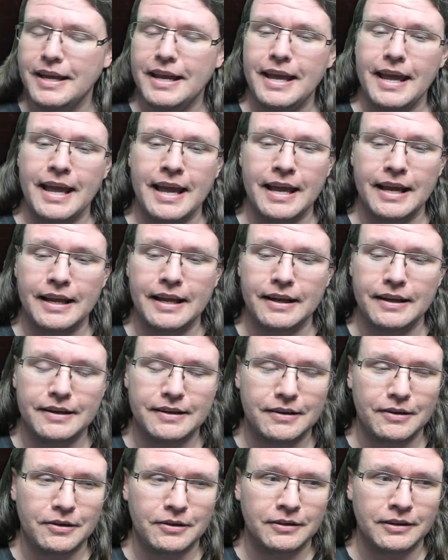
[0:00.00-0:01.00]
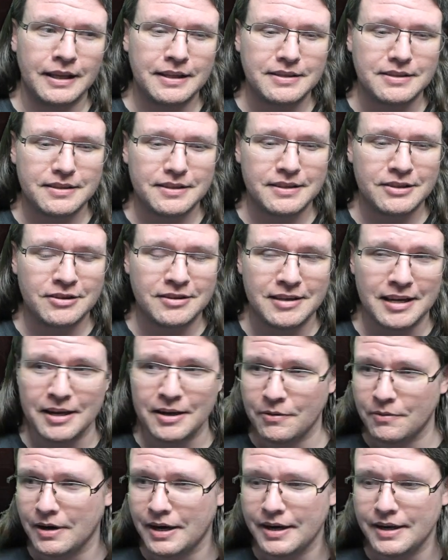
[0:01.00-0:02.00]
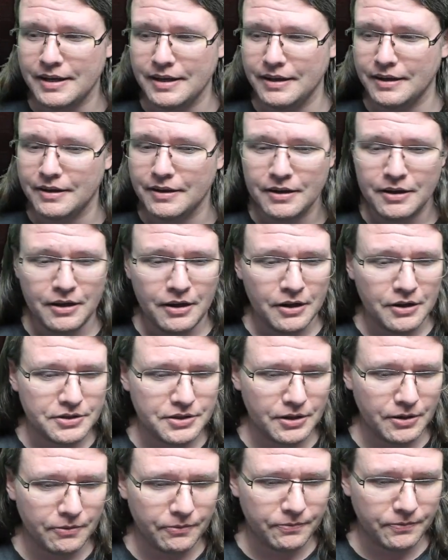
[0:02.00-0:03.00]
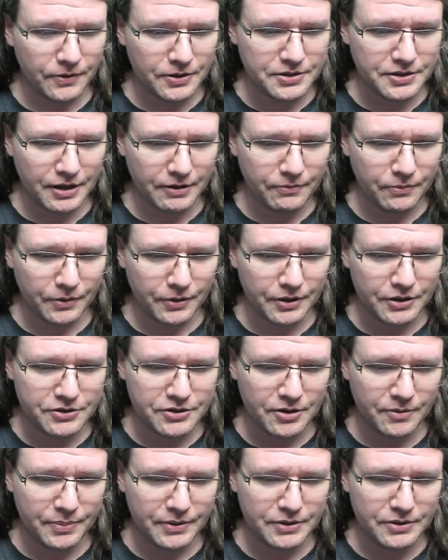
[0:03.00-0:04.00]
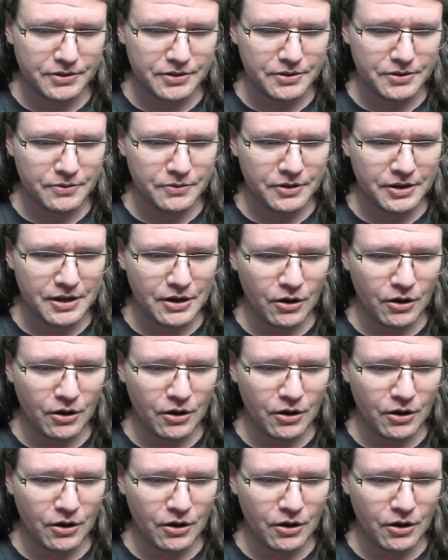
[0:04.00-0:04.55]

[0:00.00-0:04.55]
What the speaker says: And let's dig right in. So first off, we're going to jump into the